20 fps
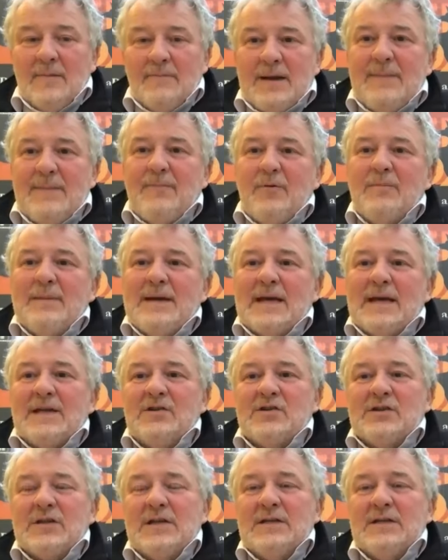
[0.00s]
People making
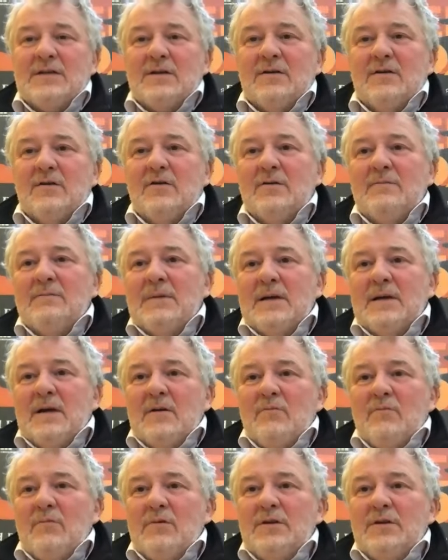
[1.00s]
cheese at home
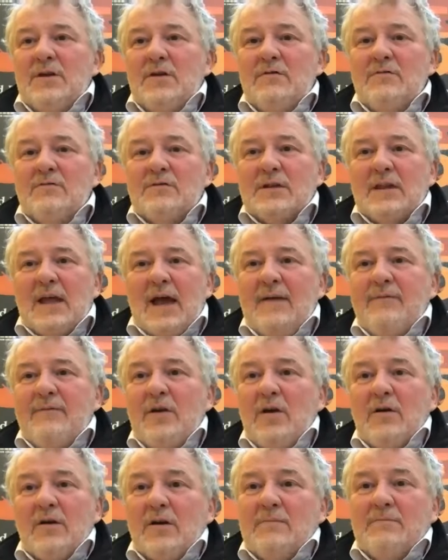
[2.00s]
will use live
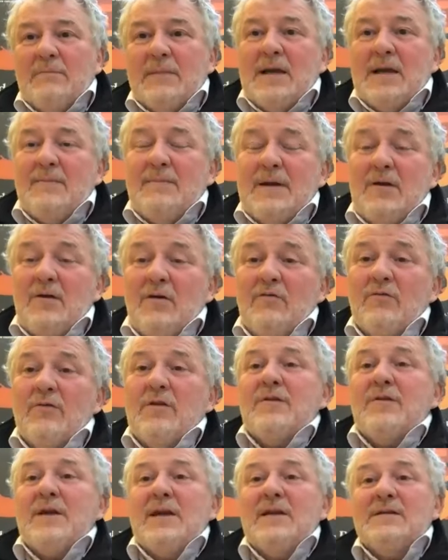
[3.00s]
yogurt maybe, or
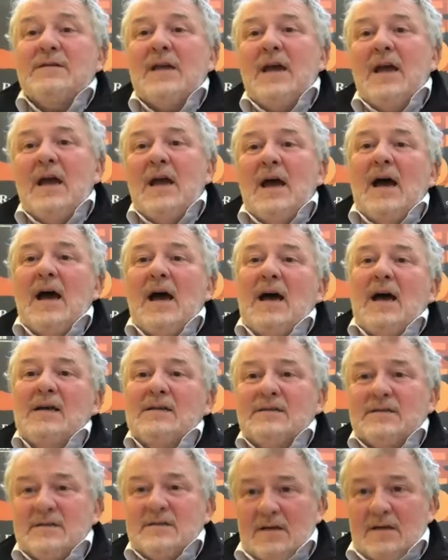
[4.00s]
other things,
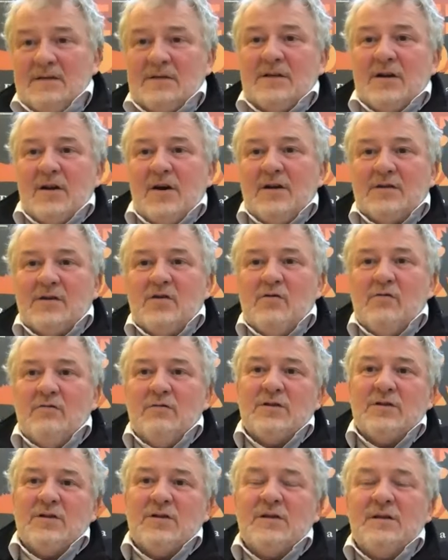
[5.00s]
as a starter
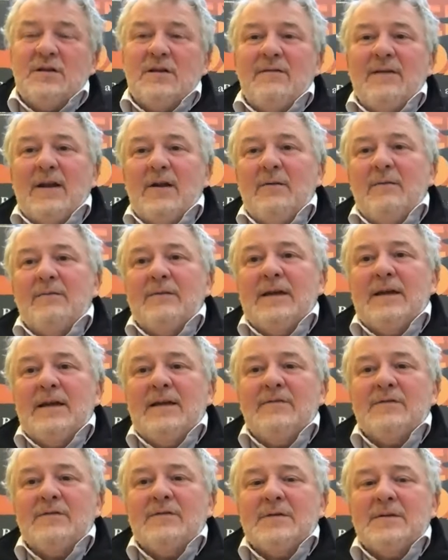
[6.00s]
culture to develop
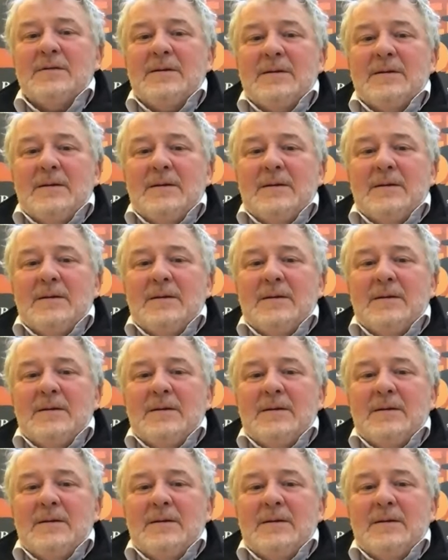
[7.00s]
flavours.